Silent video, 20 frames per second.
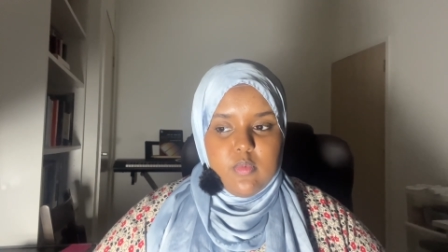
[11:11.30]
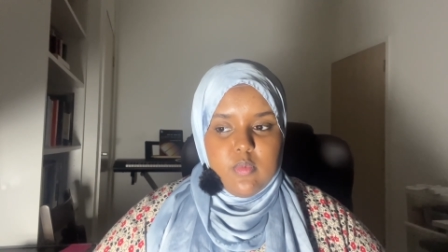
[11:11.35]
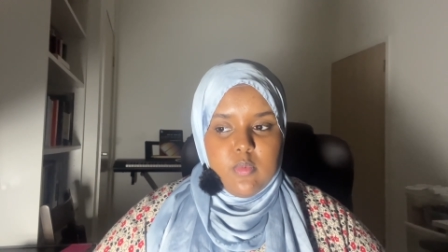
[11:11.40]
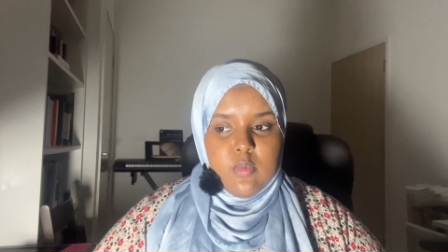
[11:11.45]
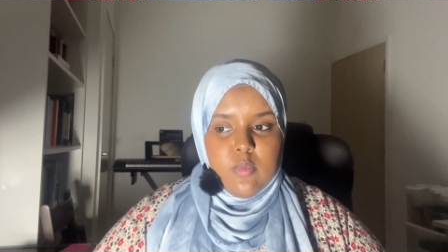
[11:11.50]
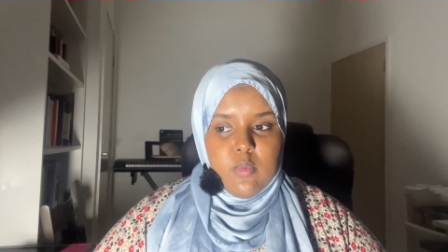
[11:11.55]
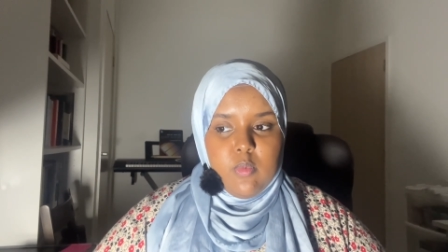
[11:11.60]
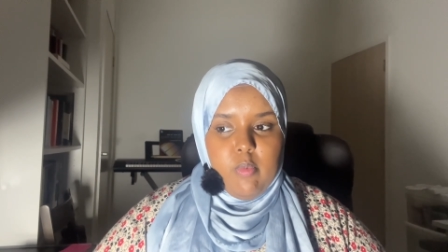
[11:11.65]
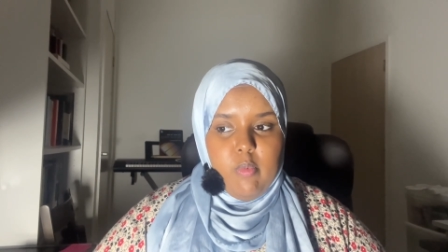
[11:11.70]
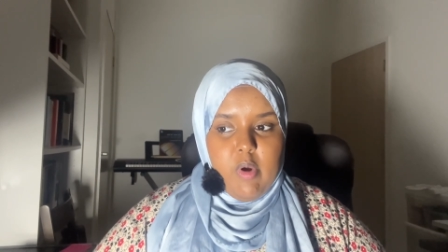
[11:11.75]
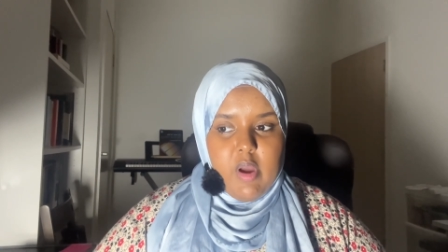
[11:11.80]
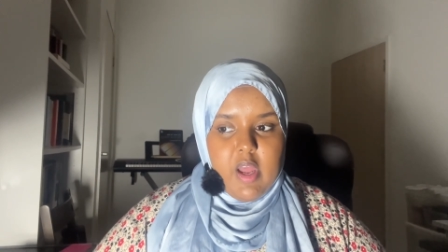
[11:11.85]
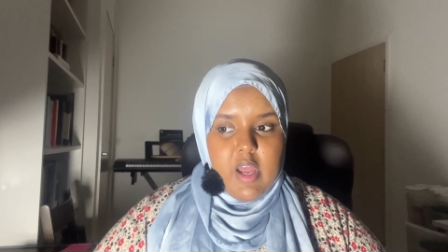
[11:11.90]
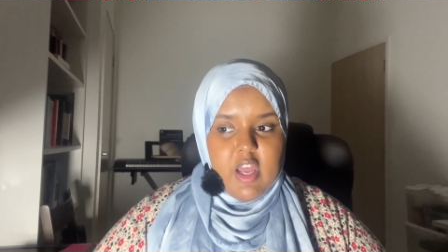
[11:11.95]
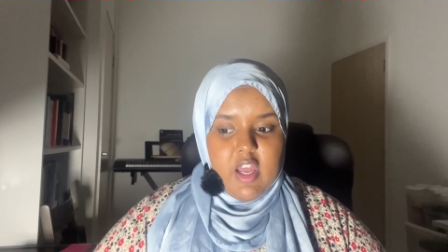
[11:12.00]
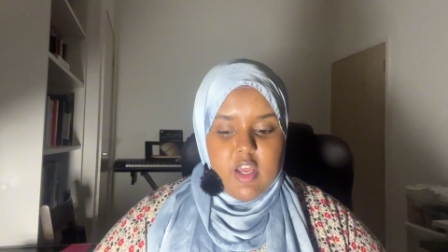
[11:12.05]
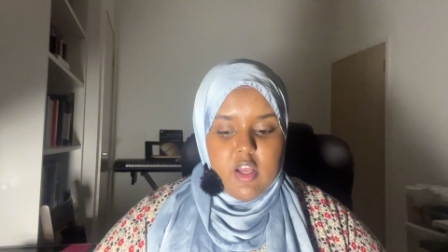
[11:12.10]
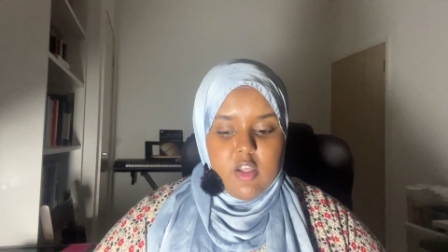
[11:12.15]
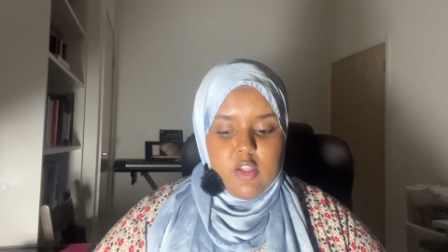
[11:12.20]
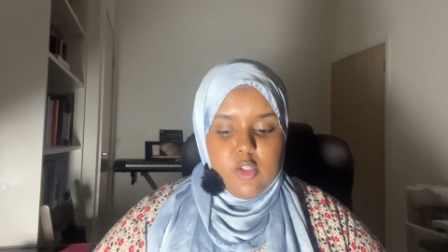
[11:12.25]

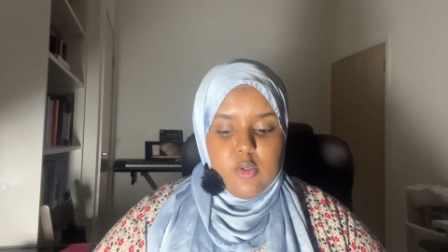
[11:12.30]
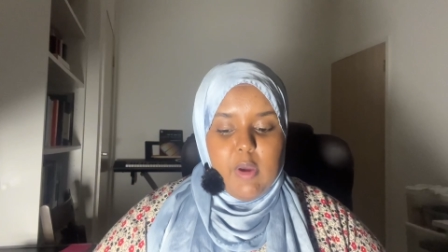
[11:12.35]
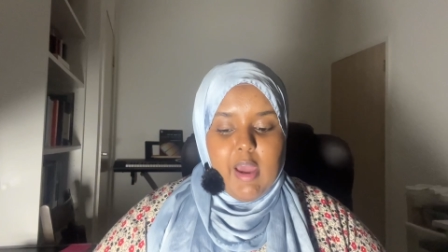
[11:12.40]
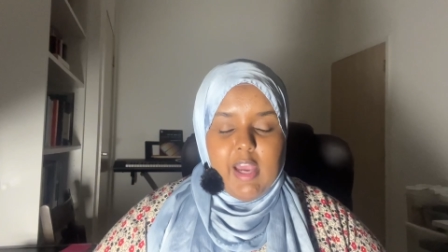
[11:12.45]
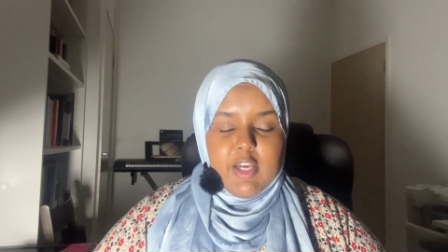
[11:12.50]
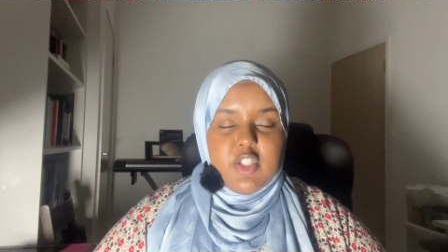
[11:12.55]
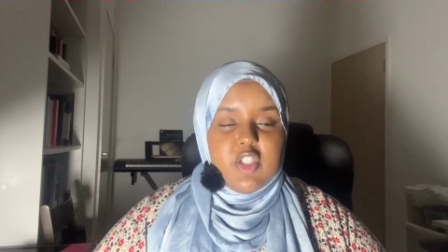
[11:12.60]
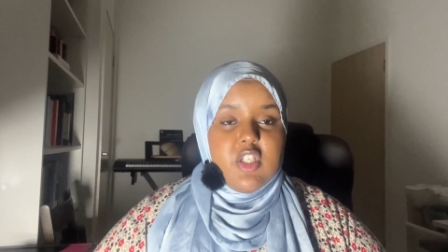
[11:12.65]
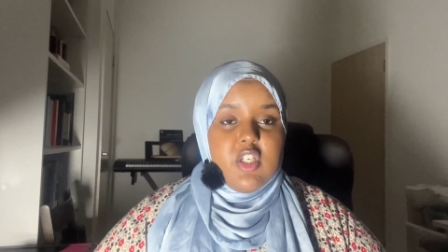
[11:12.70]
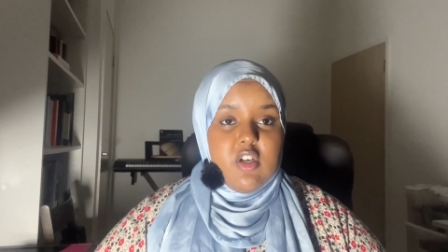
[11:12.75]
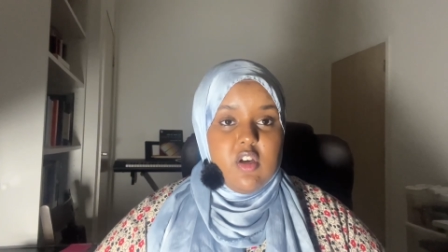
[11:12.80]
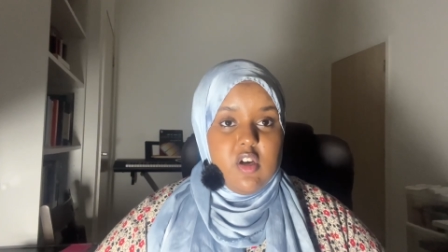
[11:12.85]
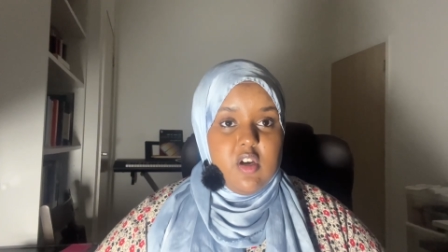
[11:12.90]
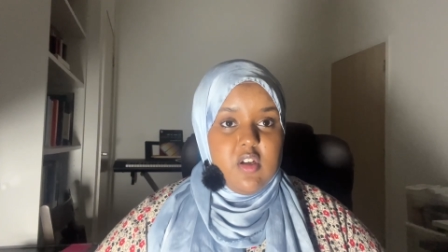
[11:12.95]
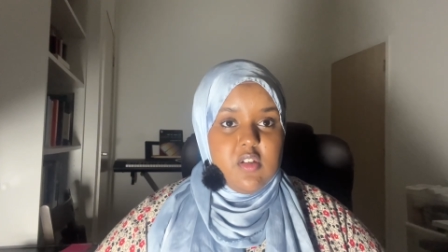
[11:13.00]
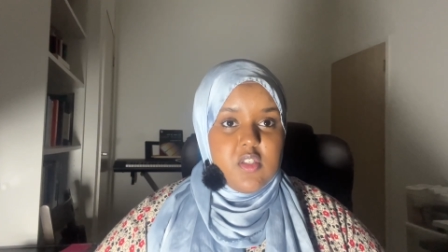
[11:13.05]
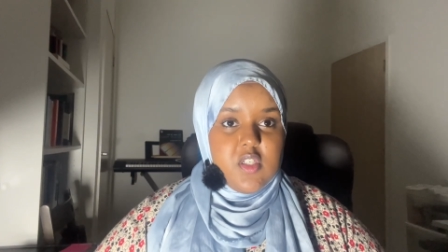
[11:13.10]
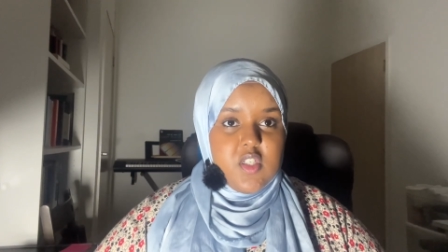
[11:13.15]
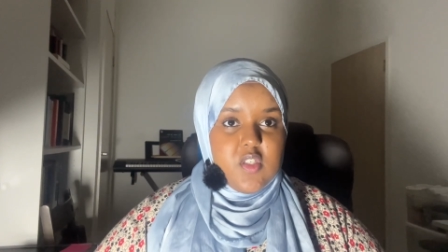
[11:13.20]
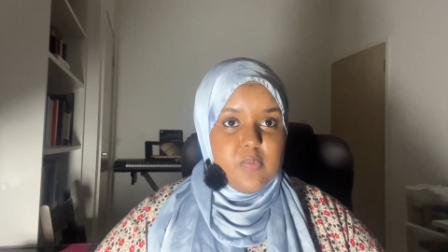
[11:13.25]
where you actually are,
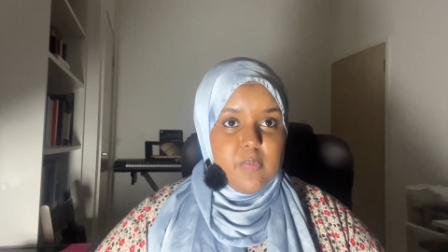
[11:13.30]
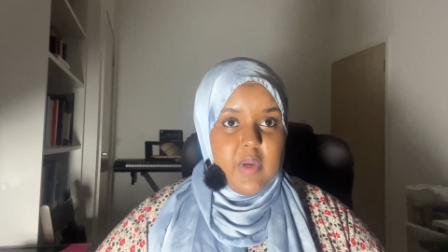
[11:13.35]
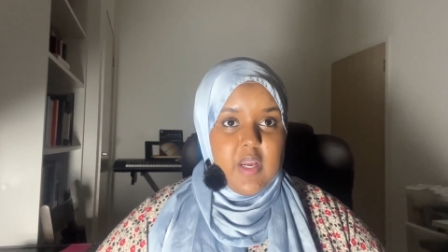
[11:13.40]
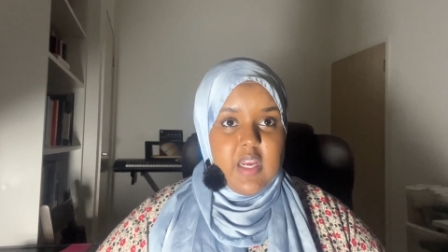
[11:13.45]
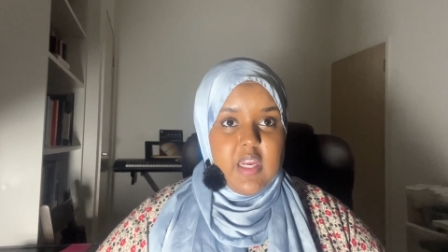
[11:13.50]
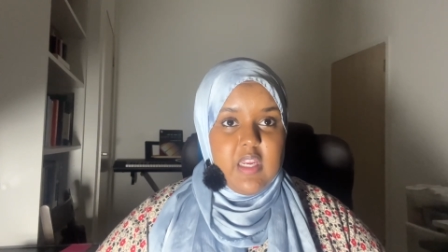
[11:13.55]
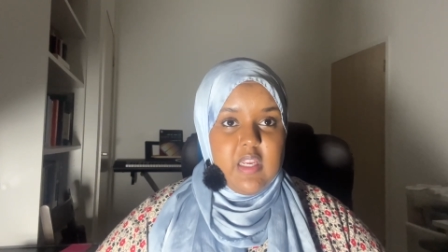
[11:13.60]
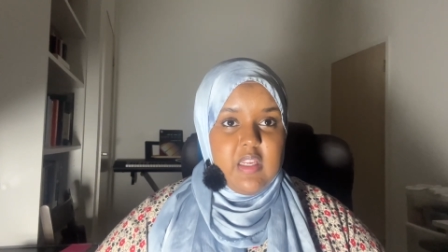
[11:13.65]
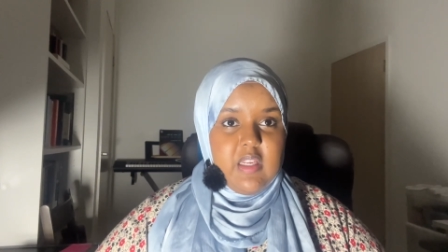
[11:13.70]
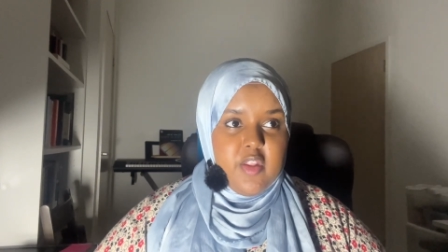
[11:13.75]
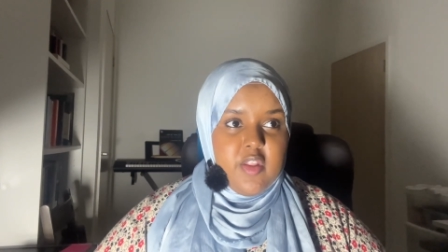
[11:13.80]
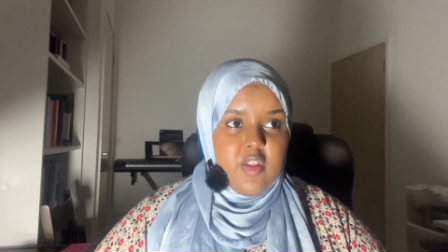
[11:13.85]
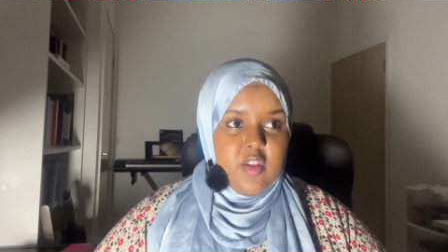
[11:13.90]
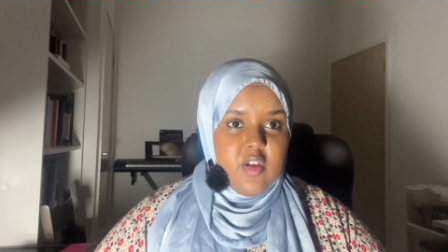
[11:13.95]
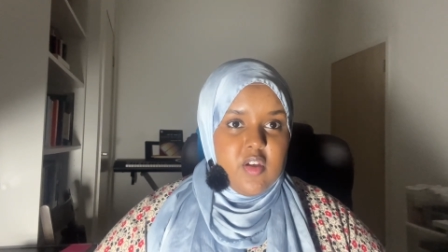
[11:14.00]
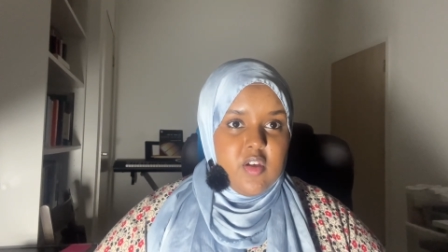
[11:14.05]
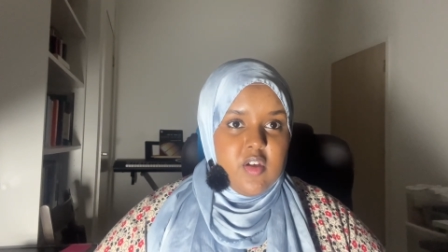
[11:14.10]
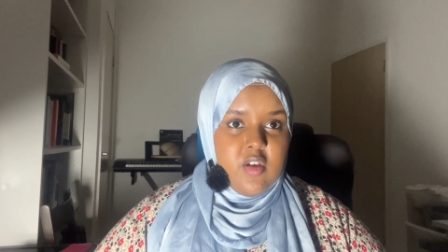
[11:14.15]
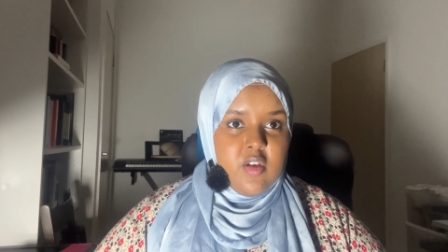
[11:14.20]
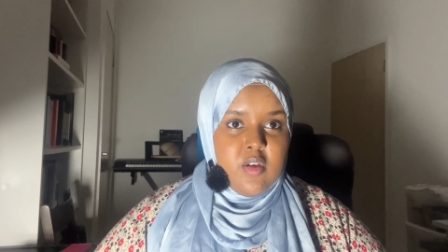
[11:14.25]
despite
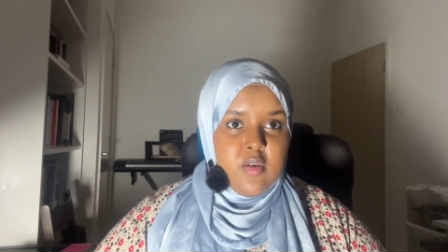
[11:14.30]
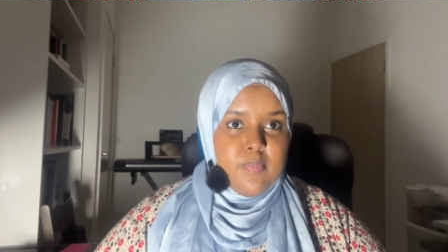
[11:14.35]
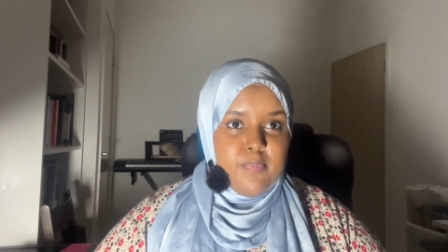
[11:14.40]
the